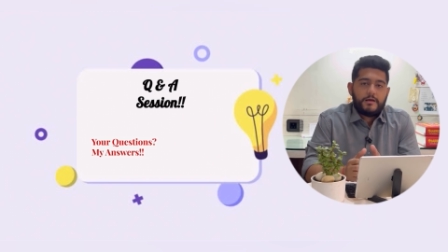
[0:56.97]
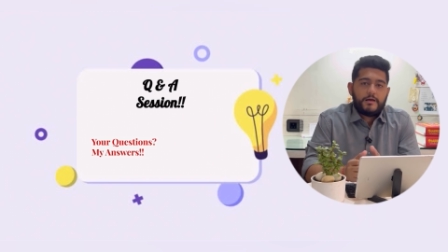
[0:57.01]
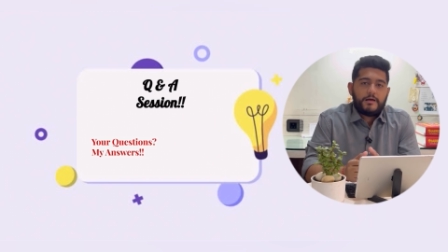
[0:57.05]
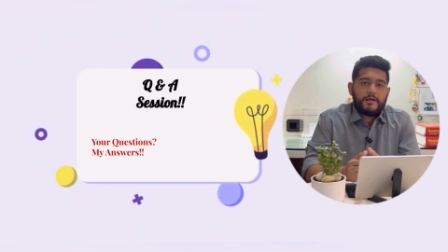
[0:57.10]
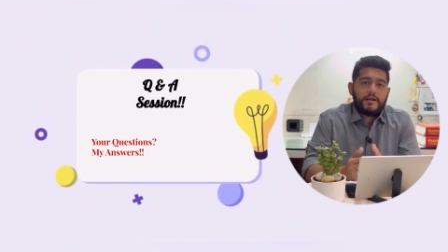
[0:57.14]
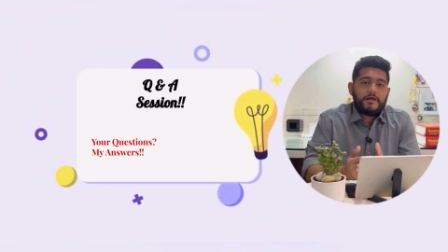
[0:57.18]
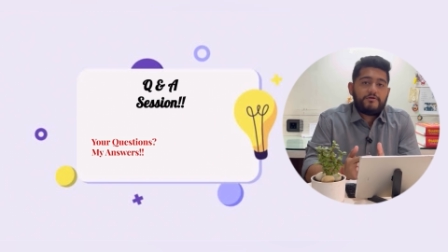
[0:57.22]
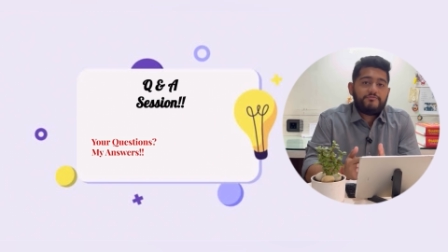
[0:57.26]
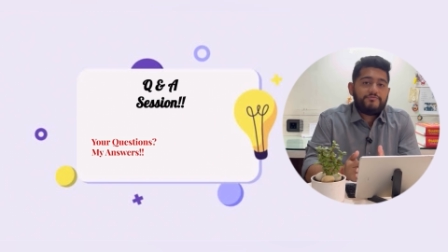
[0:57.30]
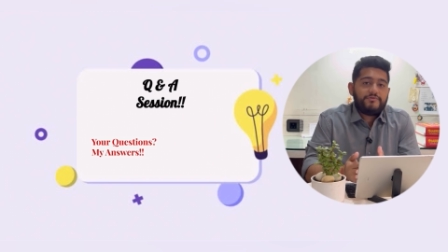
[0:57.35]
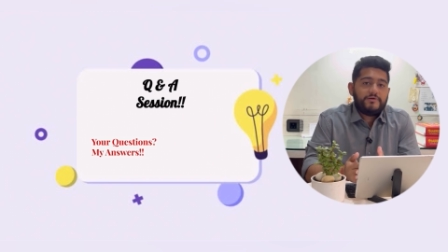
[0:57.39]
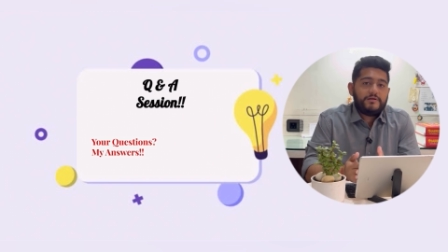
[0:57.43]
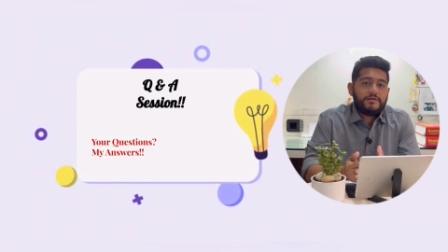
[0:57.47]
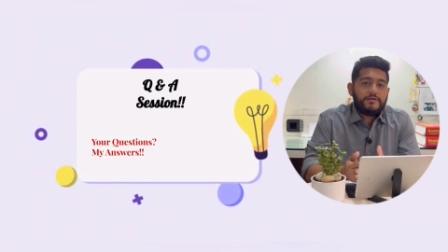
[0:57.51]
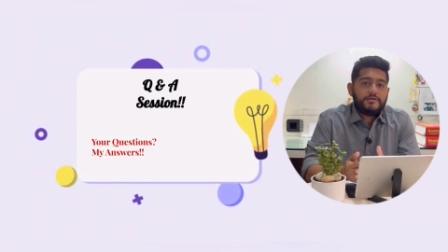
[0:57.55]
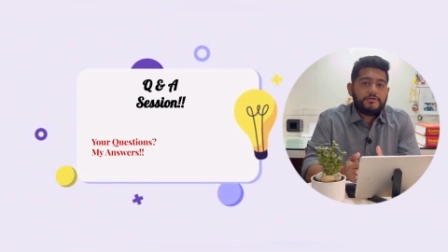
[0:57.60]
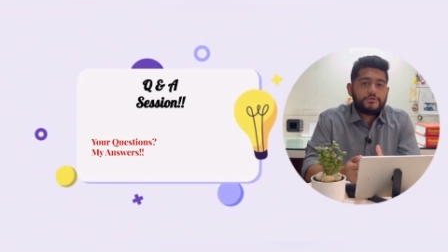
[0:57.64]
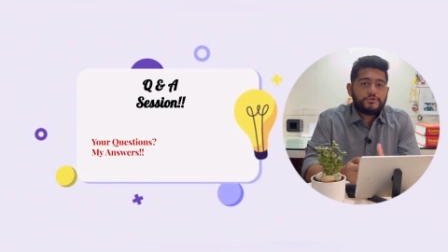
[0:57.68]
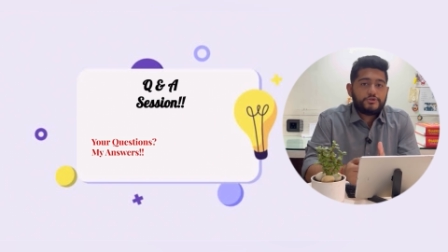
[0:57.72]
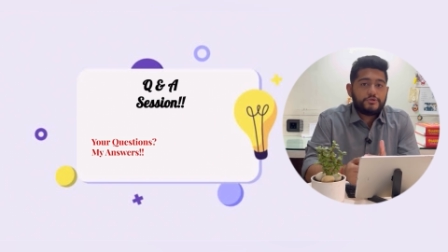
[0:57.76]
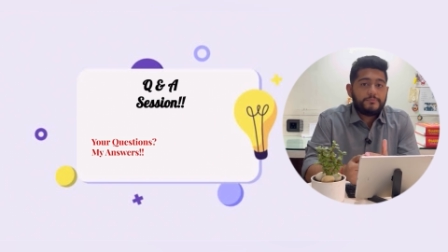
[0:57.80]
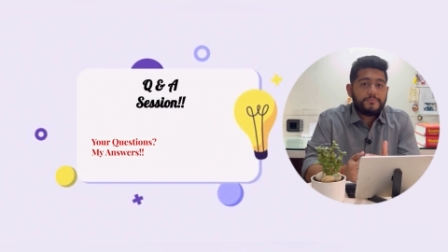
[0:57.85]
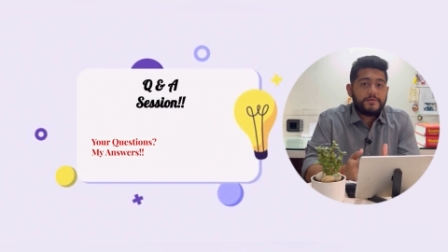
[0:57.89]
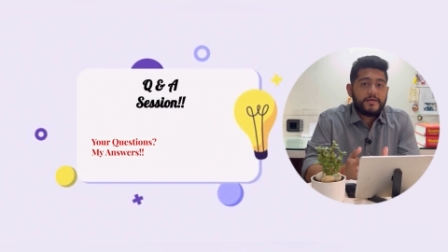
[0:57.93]
and I feel
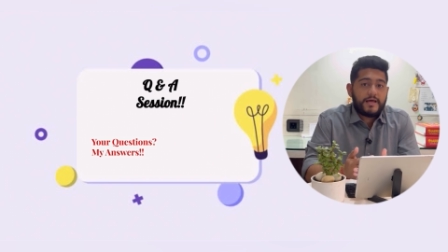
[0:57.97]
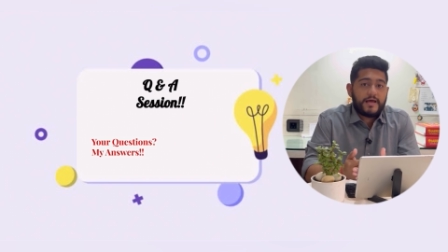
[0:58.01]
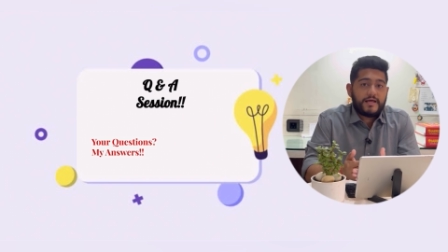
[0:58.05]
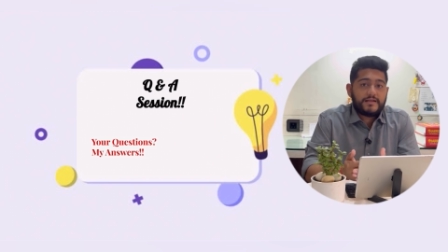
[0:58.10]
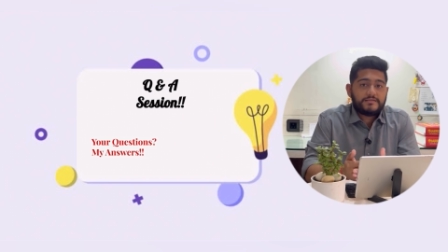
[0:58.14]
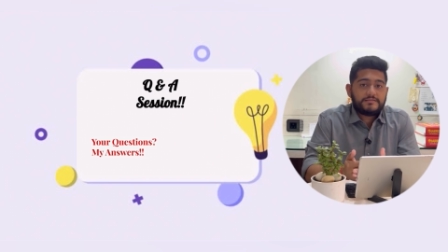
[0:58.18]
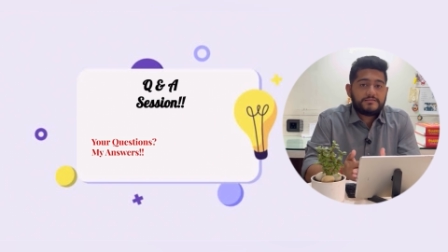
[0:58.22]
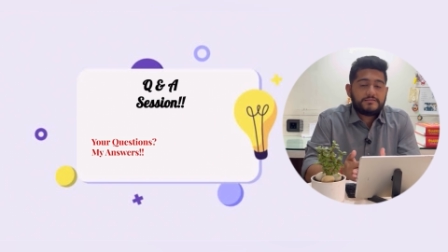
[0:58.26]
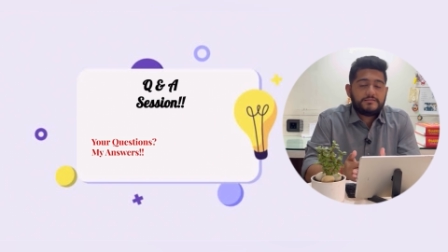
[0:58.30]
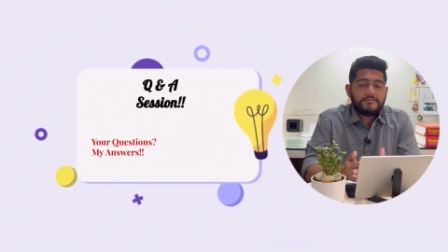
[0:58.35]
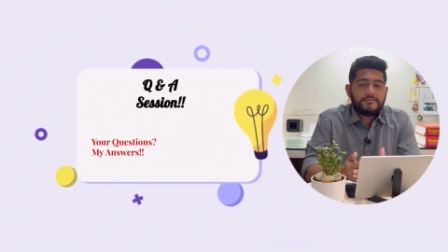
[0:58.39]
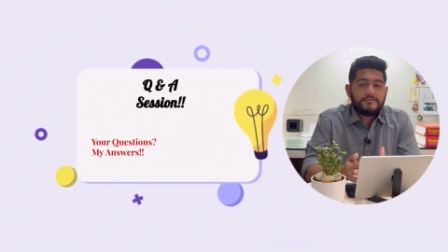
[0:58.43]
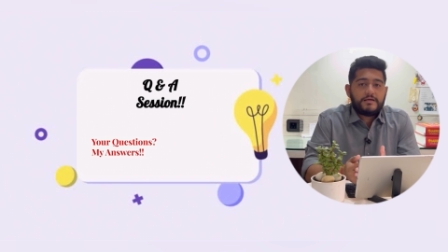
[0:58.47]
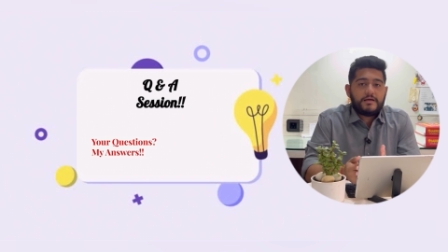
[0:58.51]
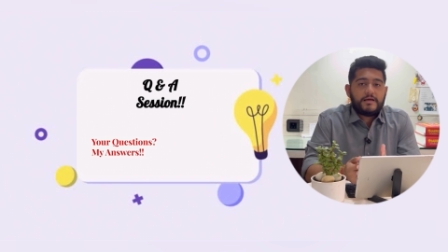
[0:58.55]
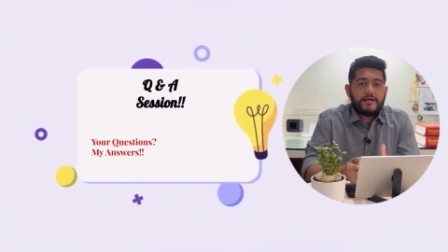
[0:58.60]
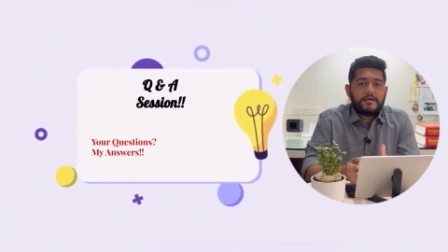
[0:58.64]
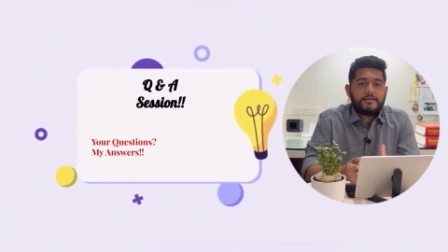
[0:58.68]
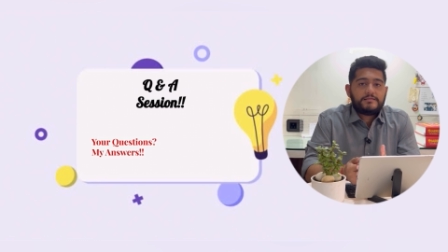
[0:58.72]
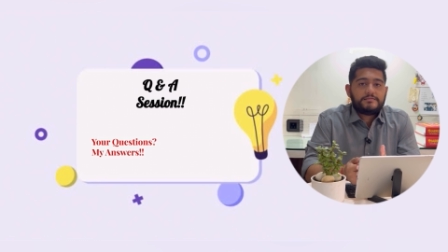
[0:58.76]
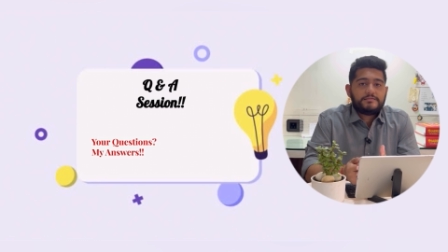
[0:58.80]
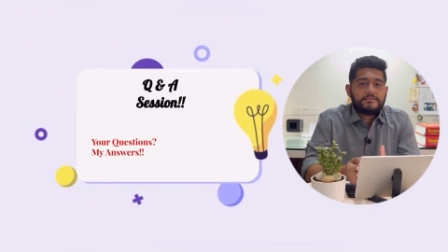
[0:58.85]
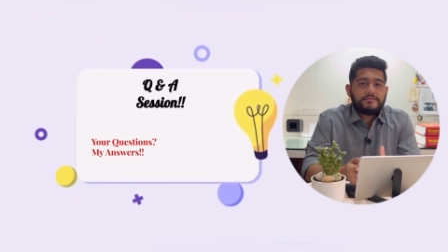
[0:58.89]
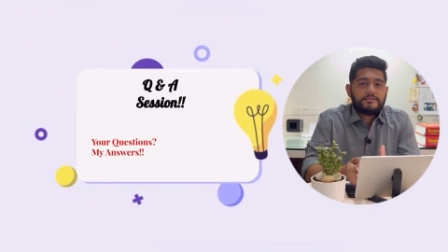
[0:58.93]
it should be answered
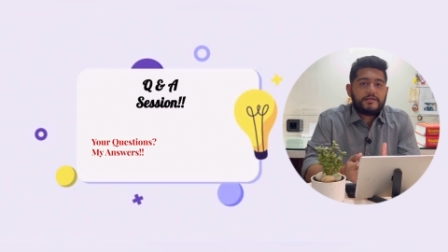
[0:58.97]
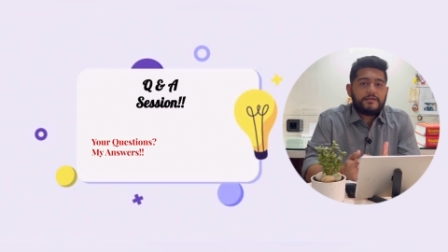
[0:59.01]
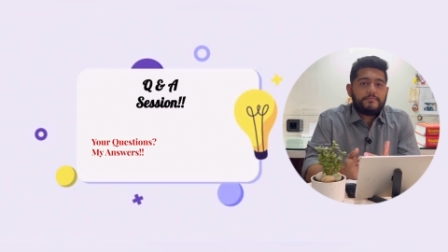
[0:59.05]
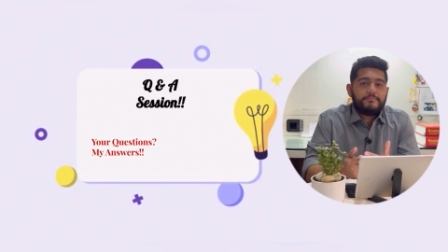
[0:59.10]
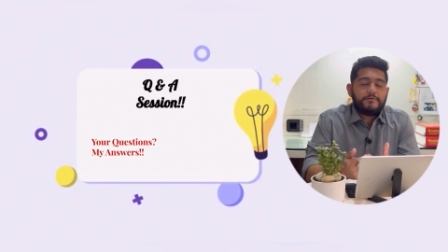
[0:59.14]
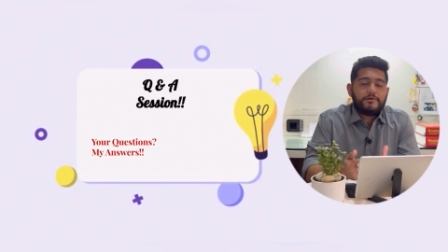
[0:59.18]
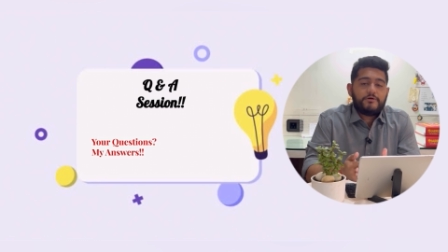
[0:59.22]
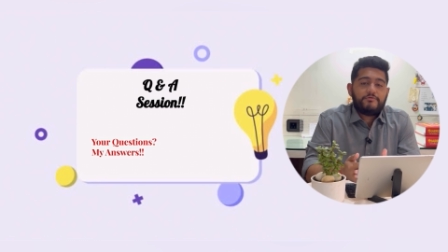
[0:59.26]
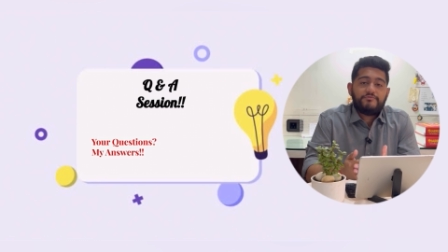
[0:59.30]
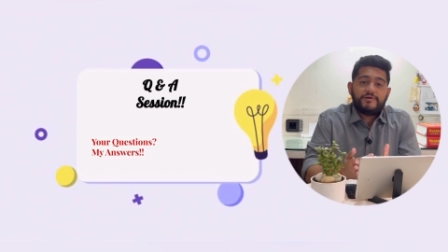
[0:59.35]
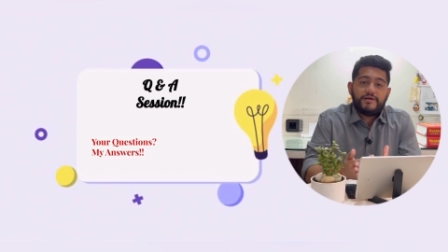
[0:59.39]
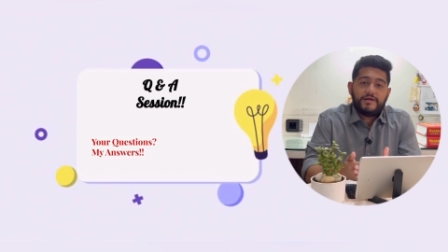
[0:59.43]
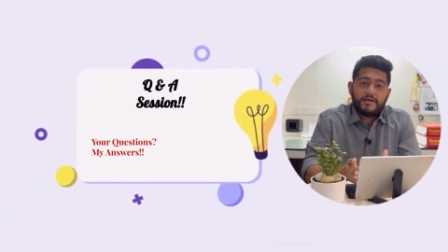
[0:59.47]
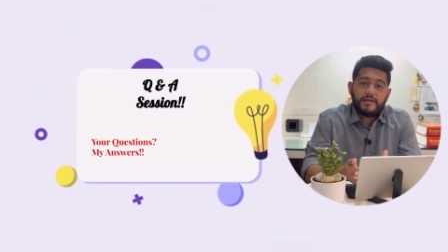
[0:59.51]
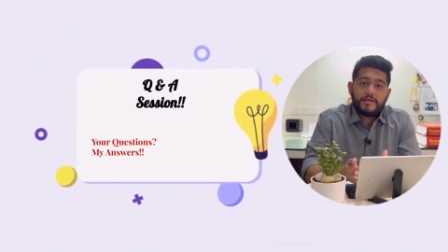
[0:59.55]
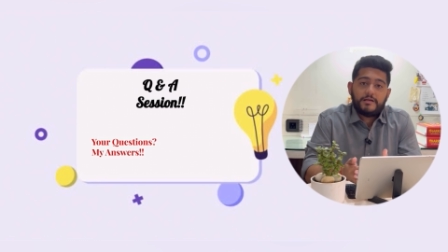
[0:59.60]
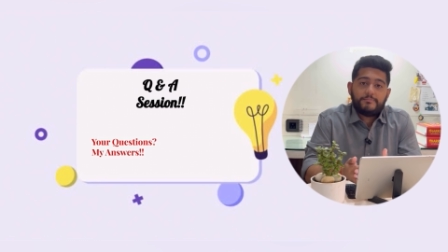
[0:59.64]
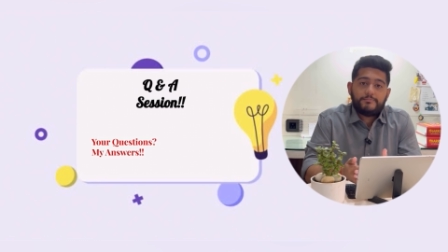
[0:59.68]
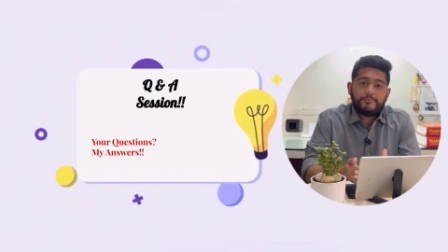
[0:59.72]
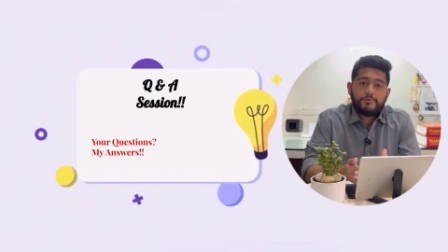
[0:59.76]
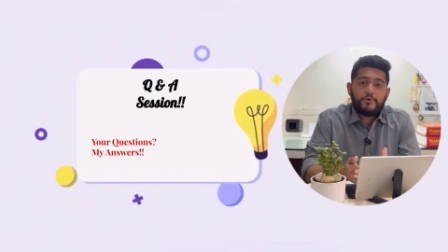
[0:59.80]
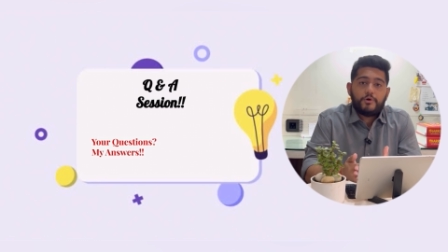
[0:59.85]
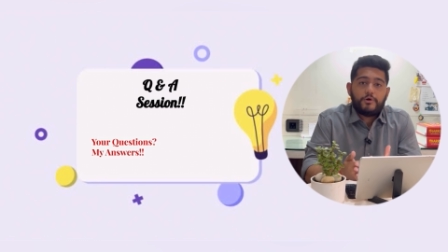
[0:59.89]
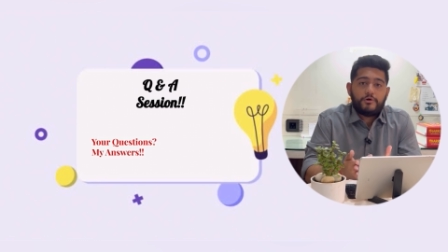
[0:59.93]
as it can be of great
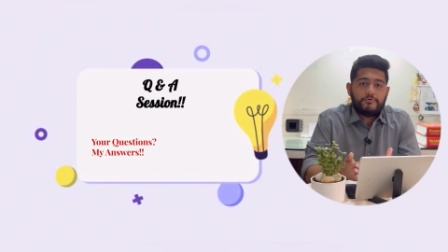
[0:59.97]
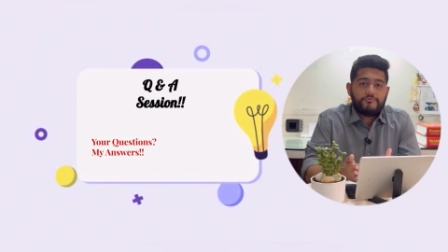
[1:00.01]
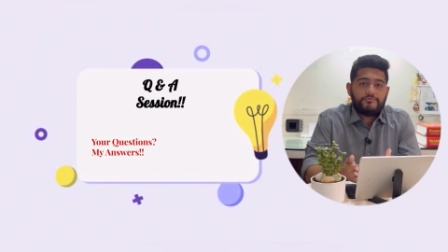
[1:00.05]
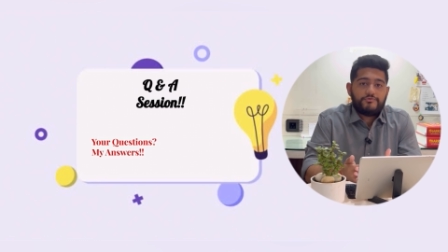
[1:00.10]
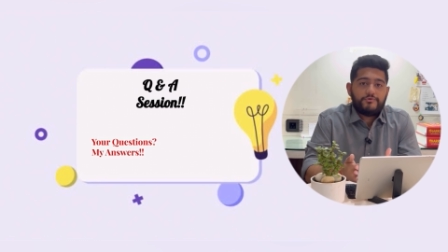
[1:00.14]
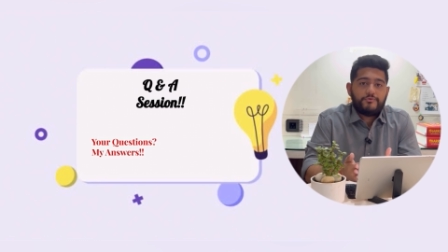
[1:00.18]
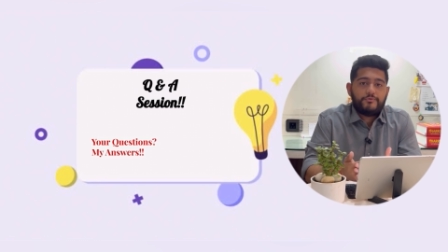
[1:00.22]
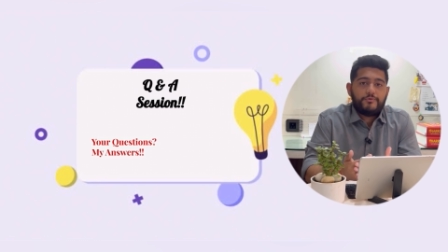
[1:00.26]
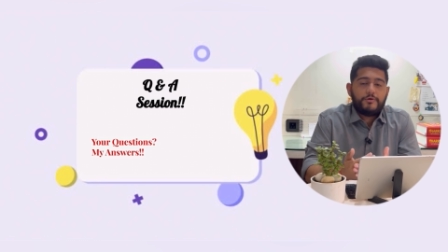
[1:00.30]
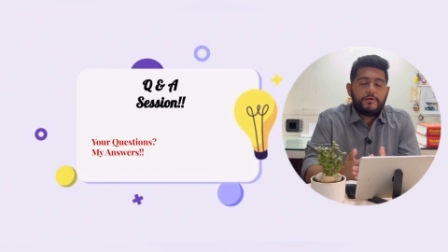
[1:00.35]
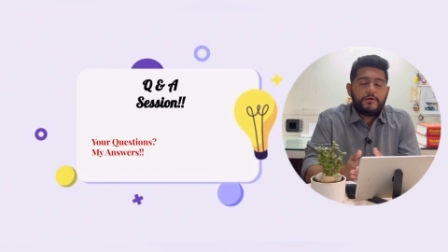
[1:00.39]
help to all of you.